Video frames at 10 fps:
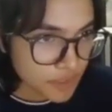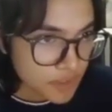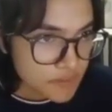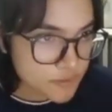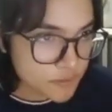
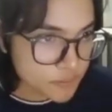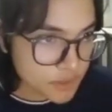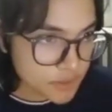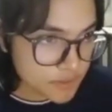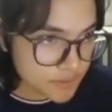So
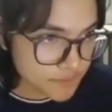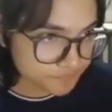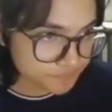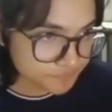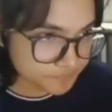since
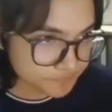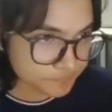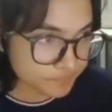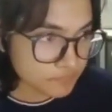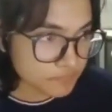
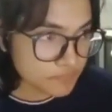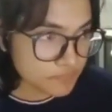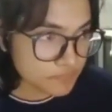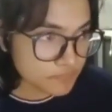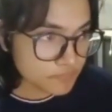
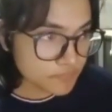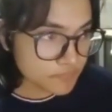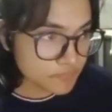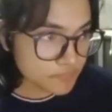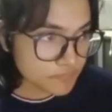we are
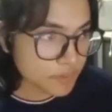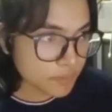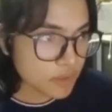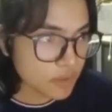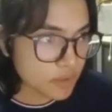done
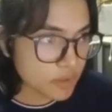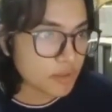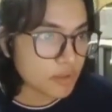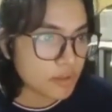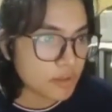with
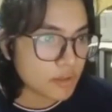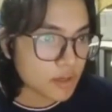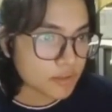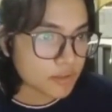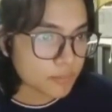
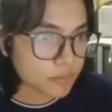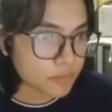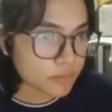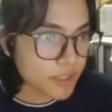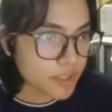the
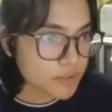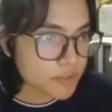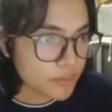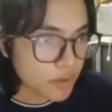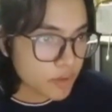multiplication sign,
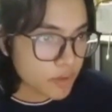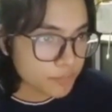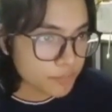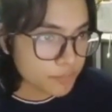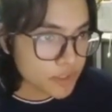we're going to
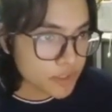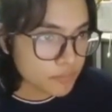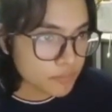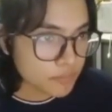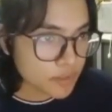proceed to
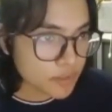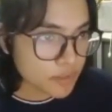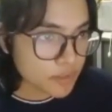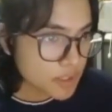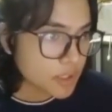this,
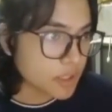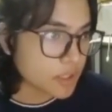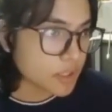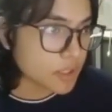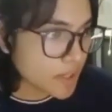in
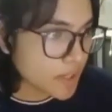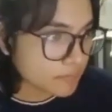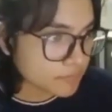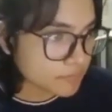which we have